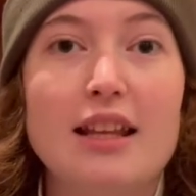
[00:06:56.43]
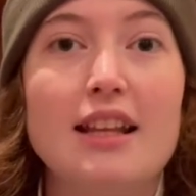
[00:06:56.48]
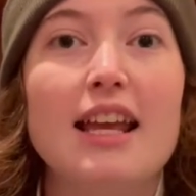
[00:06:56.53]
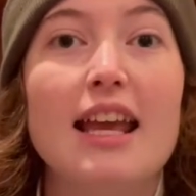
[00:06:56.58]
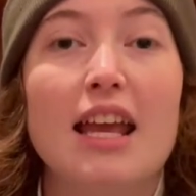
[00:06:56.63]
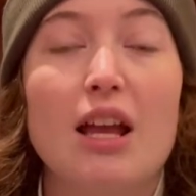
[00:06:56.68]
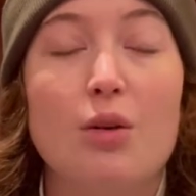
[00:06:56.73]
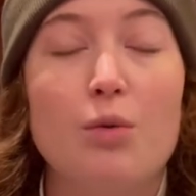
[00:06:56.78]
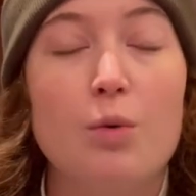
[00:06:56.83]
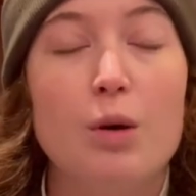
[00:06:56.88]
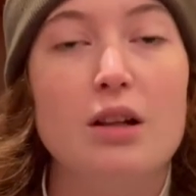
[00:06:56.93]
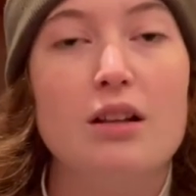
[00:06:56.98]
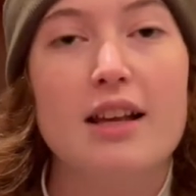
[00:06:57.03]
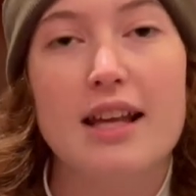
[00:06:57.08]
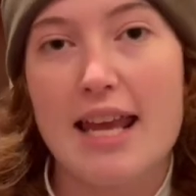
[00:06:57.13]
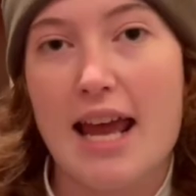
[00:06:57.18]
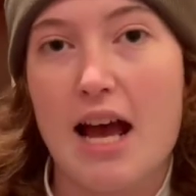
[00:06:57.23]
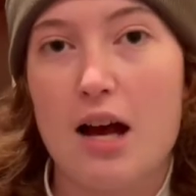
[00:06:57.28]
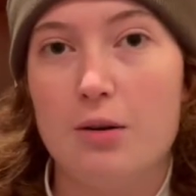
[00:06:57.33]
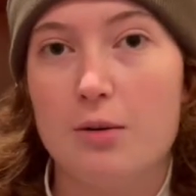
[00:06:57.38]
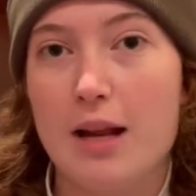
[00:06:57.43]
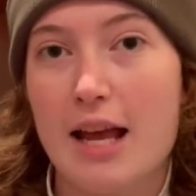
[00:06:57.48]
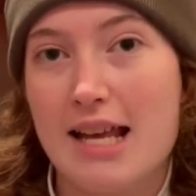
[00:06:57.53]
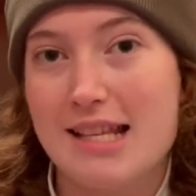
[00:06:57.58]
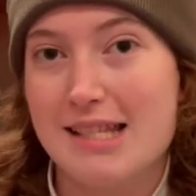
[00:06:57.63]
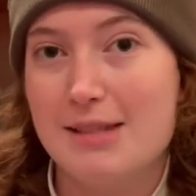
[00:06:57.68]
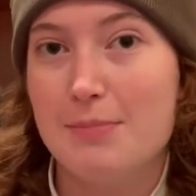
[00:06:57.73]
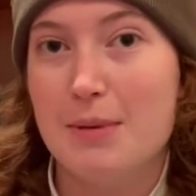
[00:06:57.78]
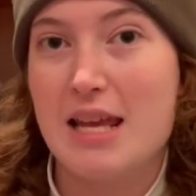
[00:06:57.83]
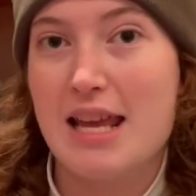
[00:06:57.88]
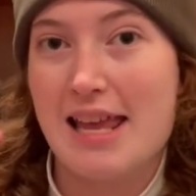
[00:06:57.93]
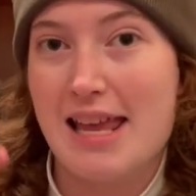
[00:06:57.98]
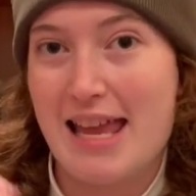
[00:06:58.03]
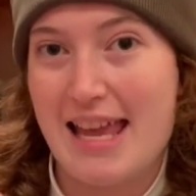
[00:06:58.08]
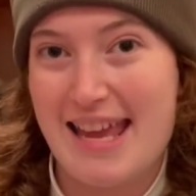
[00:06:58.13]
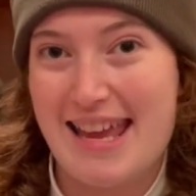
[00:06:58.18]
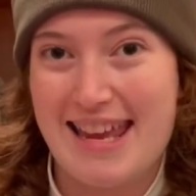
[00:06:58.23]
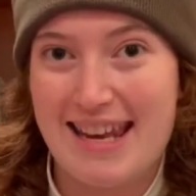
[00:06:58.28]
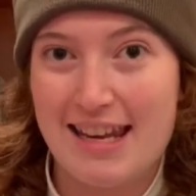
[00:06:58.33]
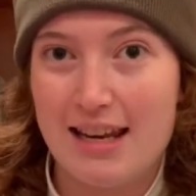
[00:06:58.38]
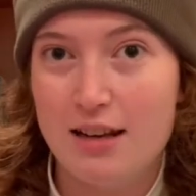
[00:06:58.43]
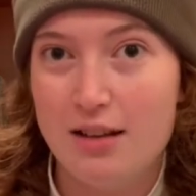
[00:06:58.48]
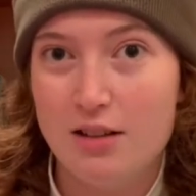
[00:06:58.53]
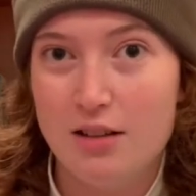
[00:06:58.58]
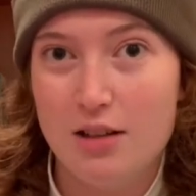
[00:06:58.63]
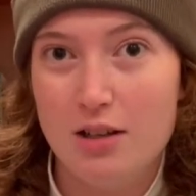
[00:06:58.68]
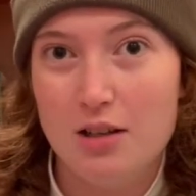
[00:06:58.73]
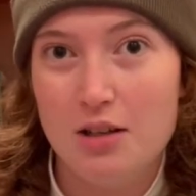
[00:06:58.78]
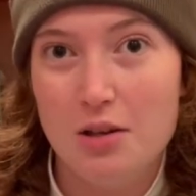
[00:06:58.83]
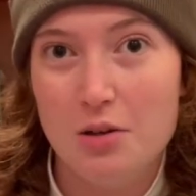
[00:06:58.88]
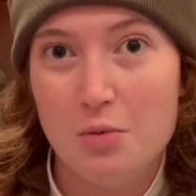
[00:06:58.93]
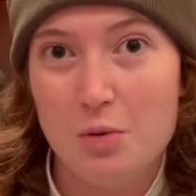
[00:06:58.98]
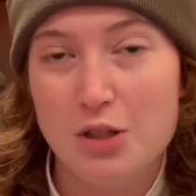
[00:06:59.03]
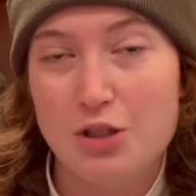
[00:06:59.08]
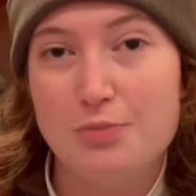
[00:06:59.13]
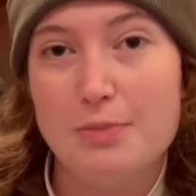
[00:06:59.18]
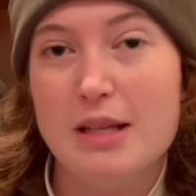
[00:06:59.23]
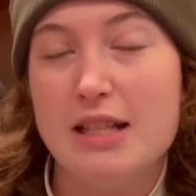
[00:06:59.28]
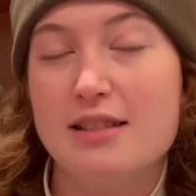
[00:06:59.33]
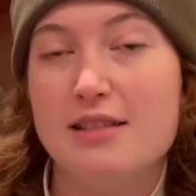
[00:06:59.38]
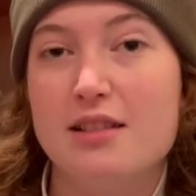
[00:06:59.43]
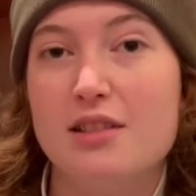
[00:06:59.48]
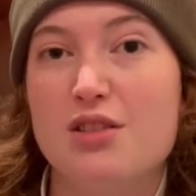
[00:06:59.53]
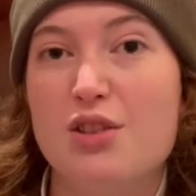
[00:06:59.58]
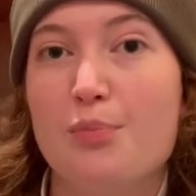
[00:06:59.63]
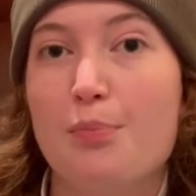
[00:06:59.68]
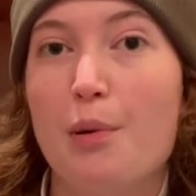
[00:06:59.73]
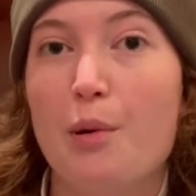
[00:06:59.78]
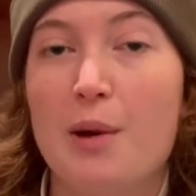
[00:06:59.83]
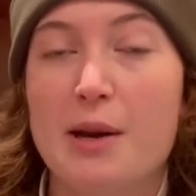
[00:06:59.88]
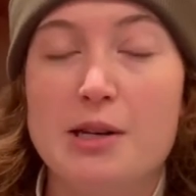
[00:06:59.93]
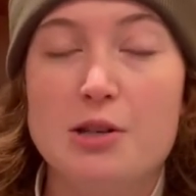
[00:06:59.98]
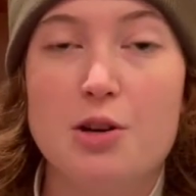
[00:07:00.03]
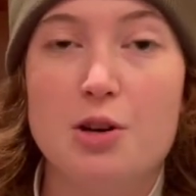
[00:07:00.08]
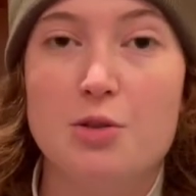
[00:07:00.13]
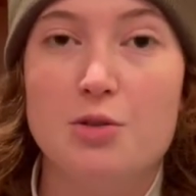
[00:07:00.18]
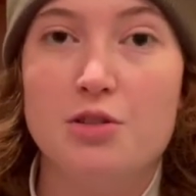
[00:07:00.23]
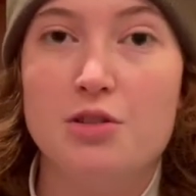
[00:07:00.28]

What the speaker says: it will count as being in, which means the point goes